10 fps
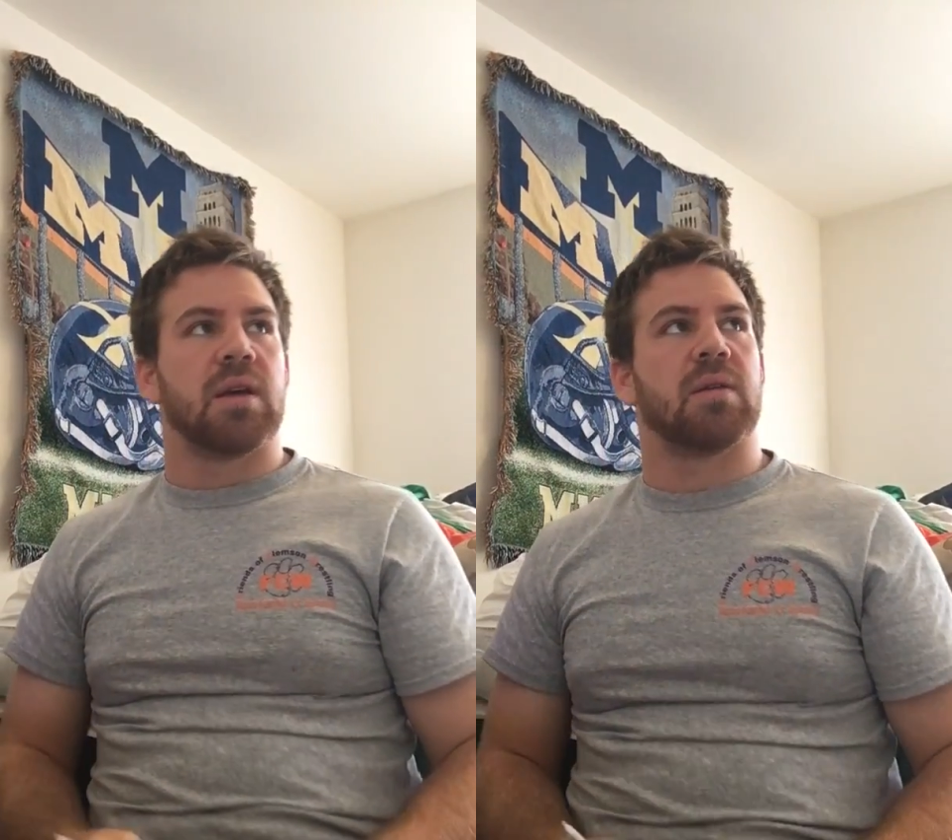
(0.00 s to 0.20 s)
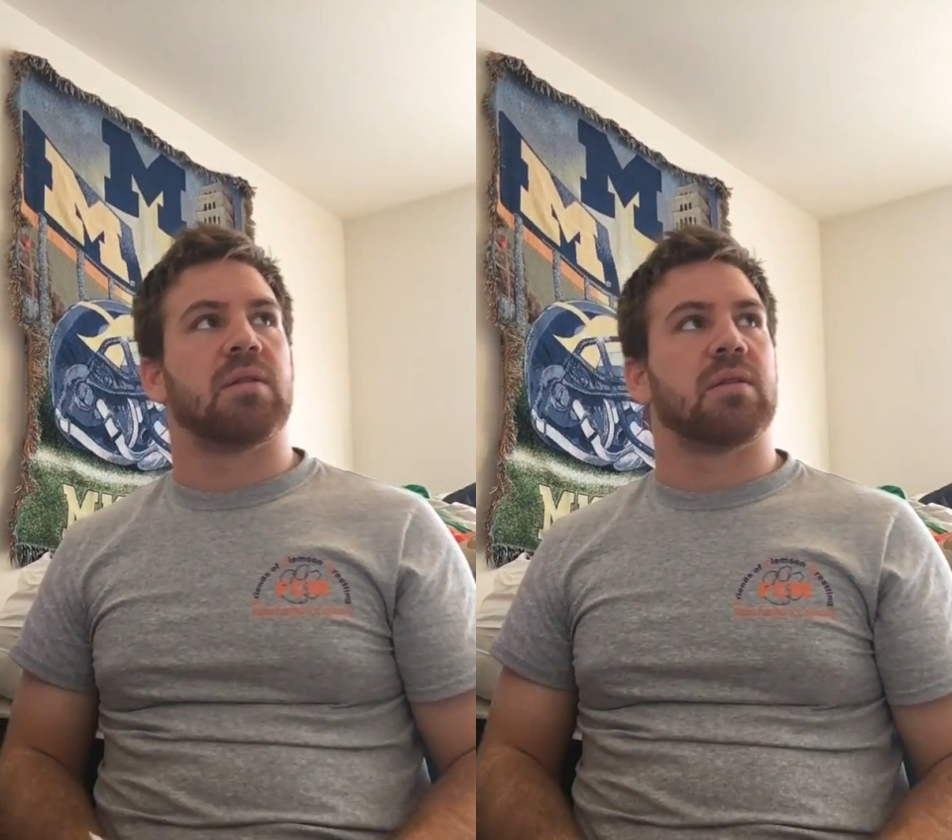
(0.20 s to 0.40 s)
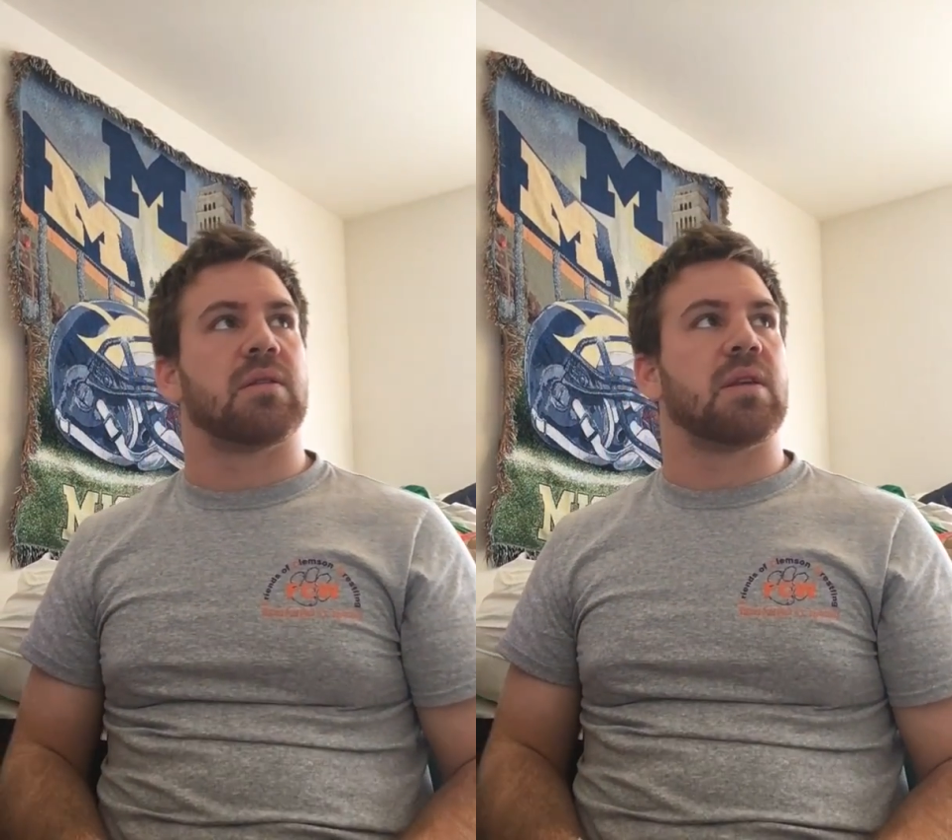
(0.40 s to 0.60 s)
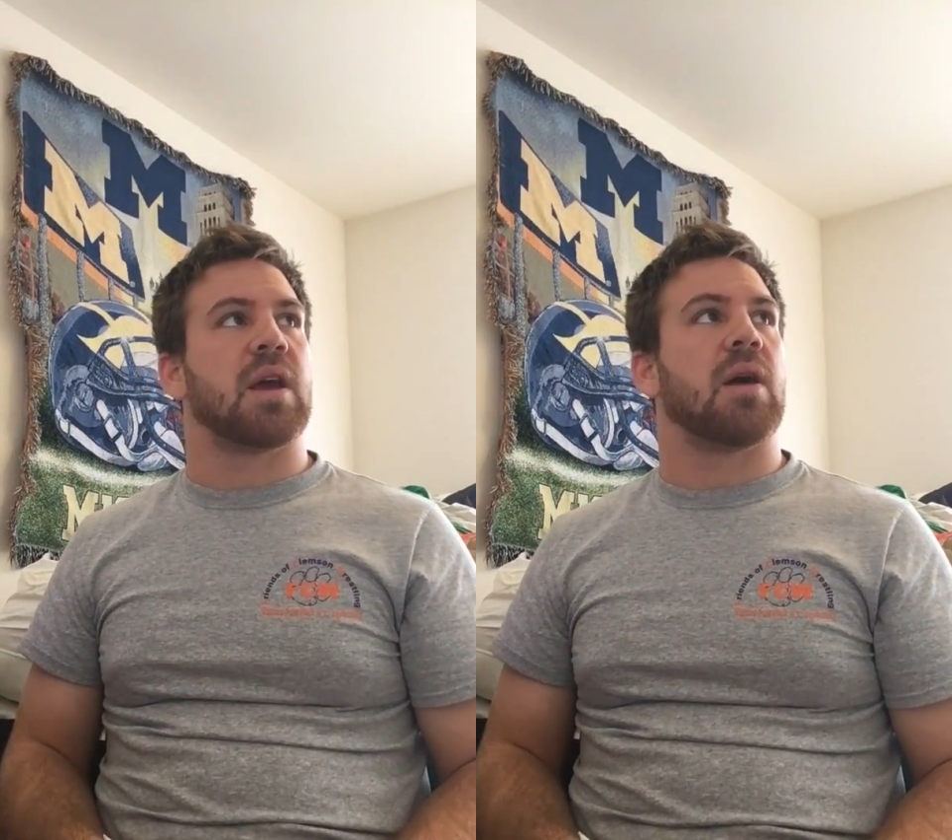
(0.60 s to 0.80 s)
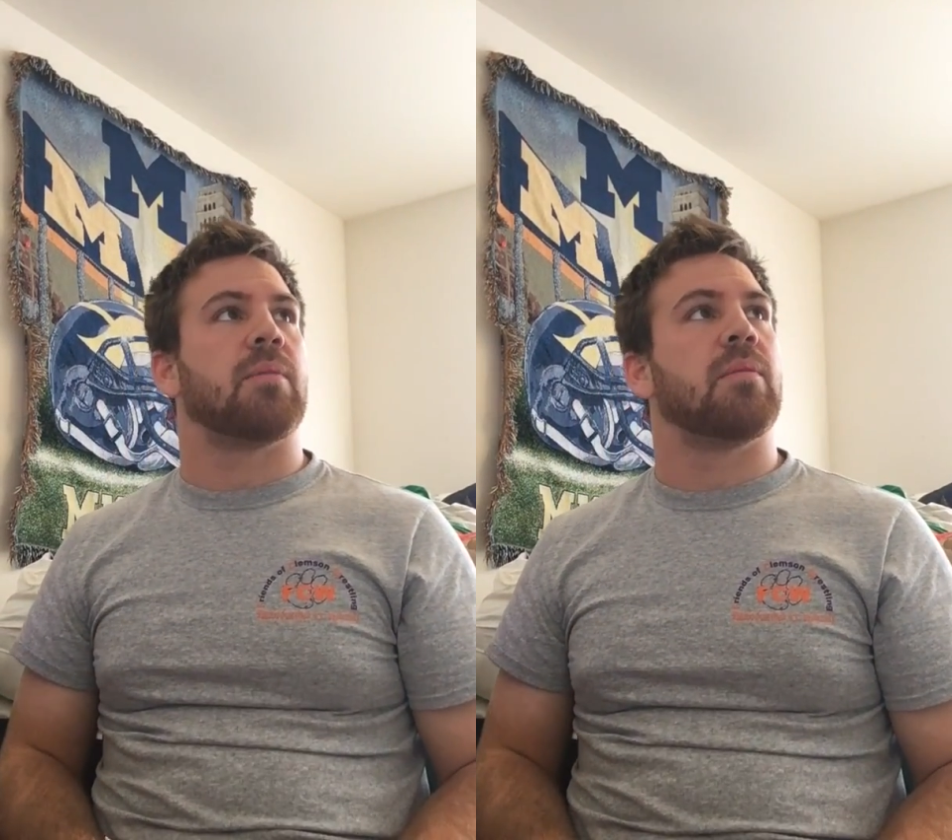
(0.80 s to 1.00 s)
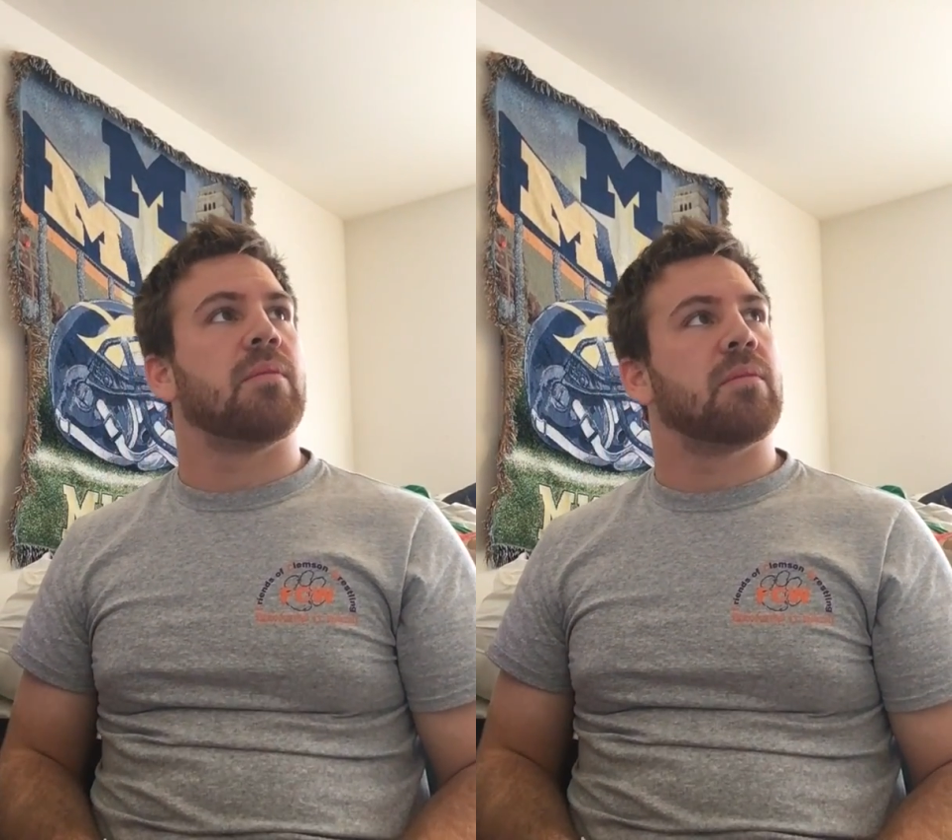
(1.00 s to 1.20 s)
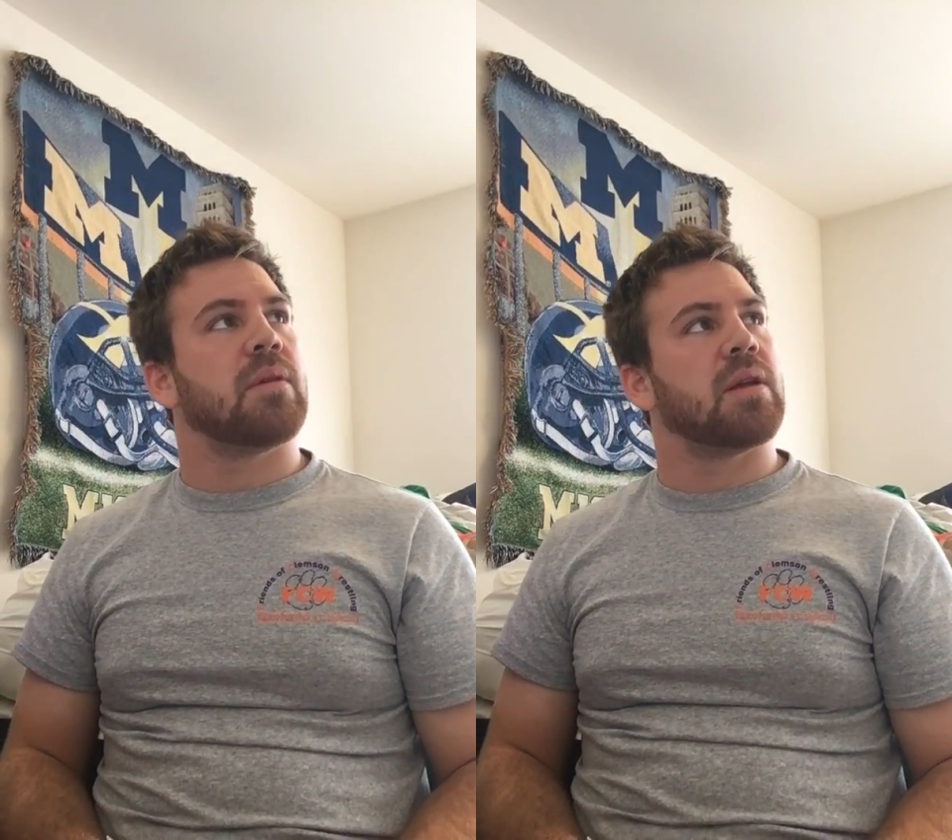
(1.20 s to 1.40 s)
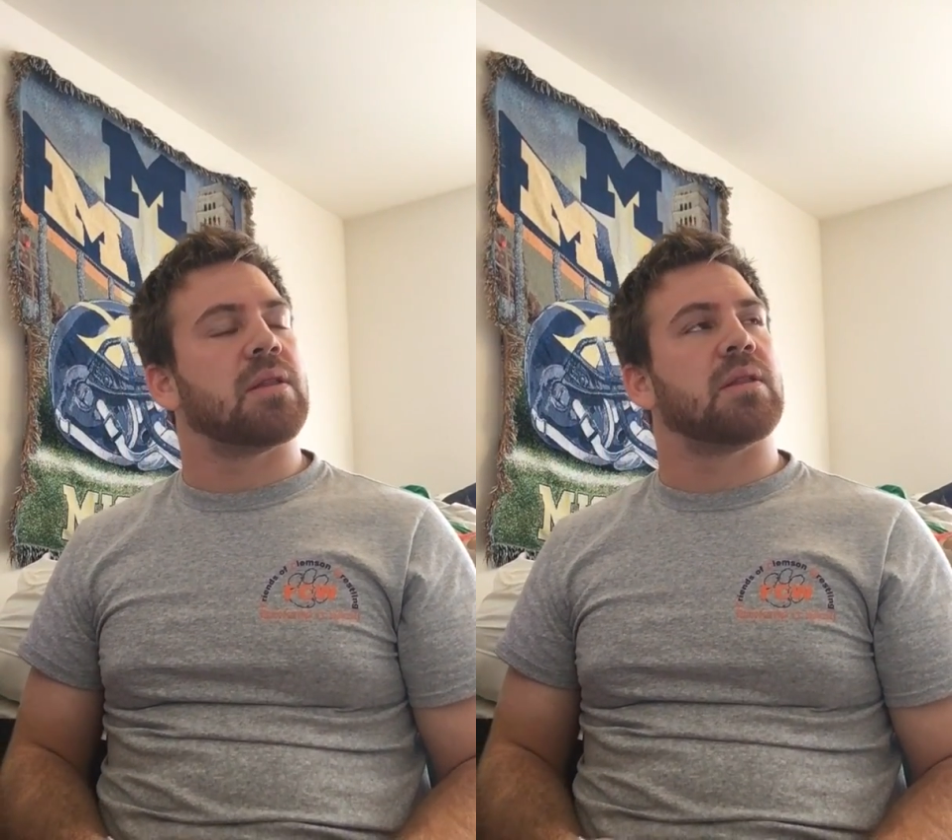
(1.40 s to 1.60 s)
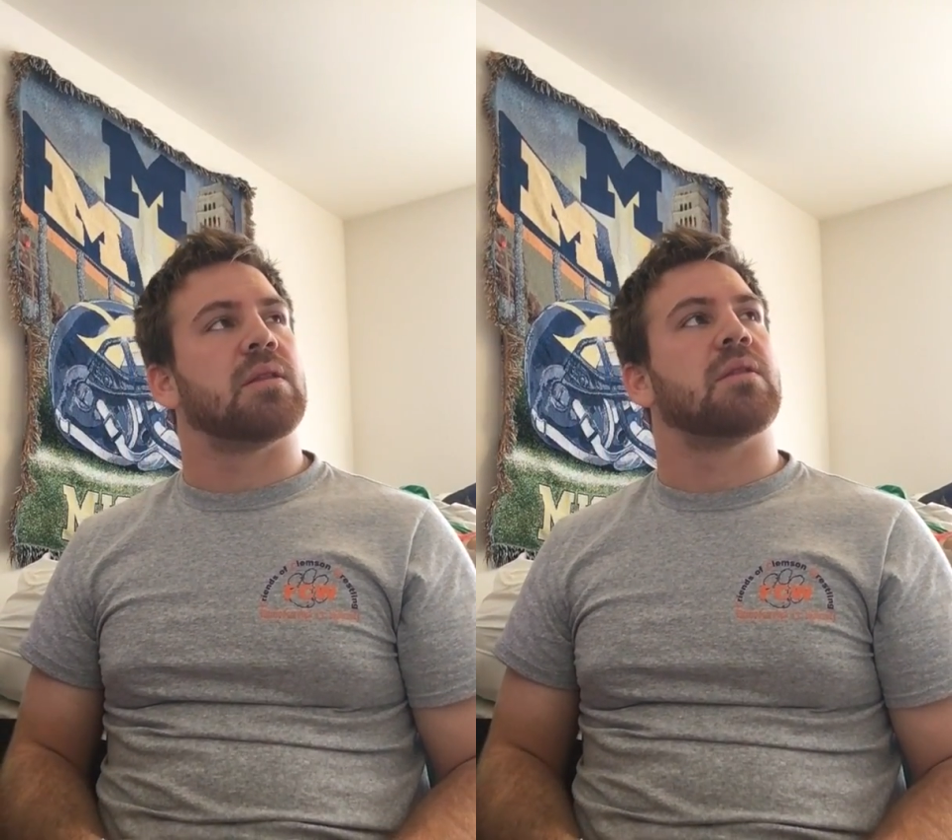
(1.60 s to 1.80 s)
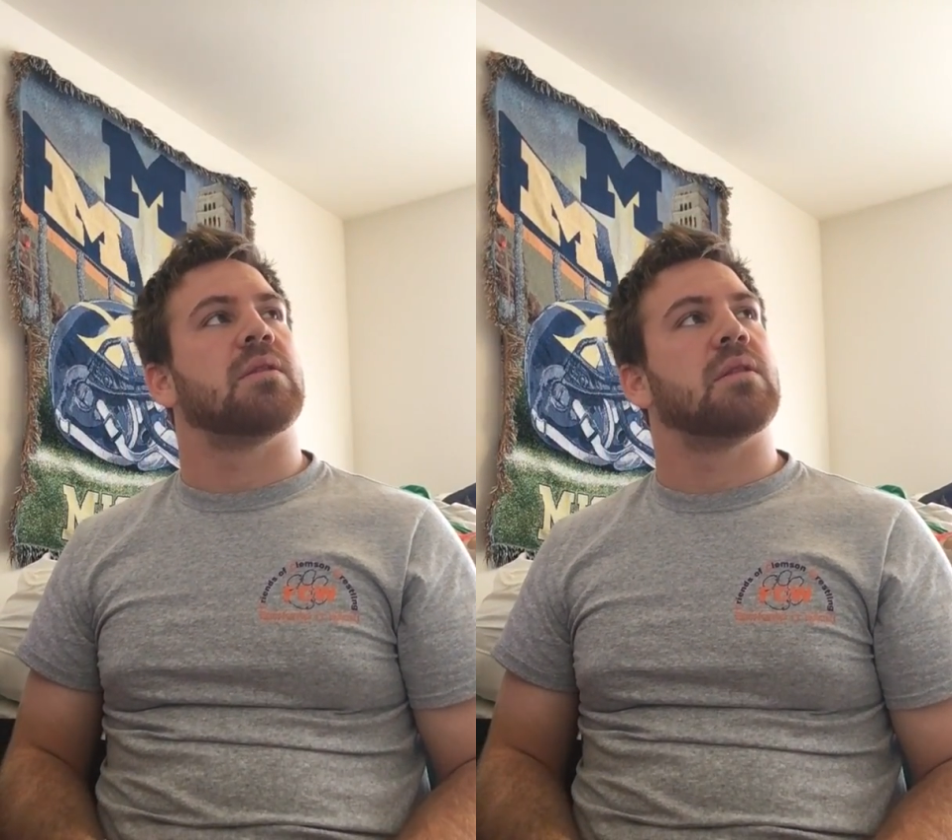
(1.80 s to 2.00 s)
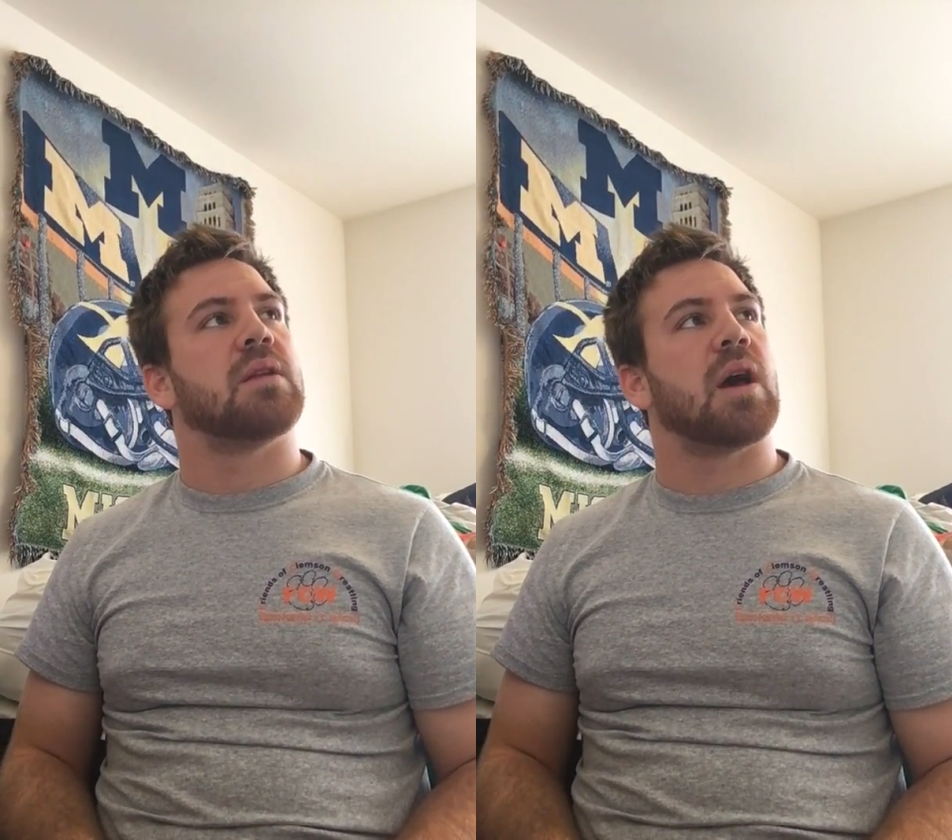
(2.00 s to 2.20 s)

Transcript: and the